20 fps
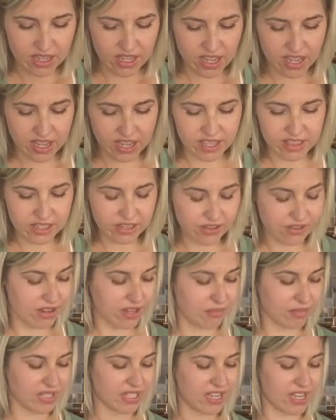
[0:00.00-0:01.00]
and the
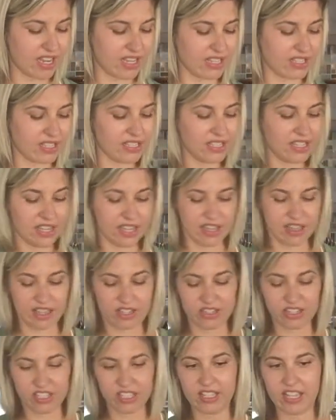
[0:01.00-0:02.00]
cream sauce, and then
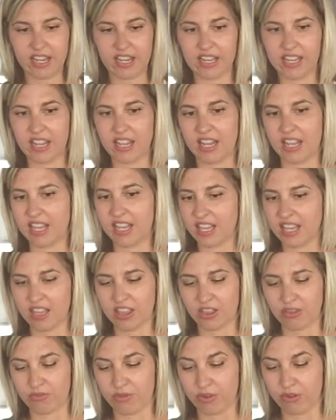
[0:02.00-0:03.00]
just let it kind of heat
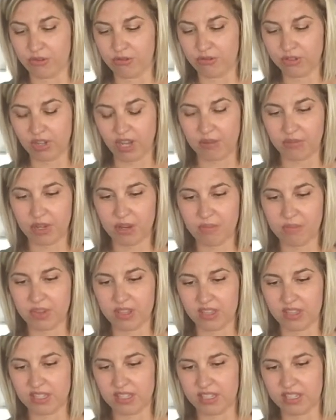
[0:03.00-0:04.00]
through. So I'm gonna
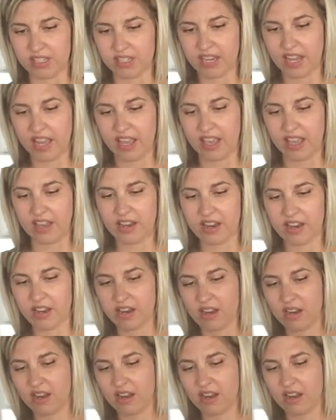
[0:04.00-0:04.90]
put this entire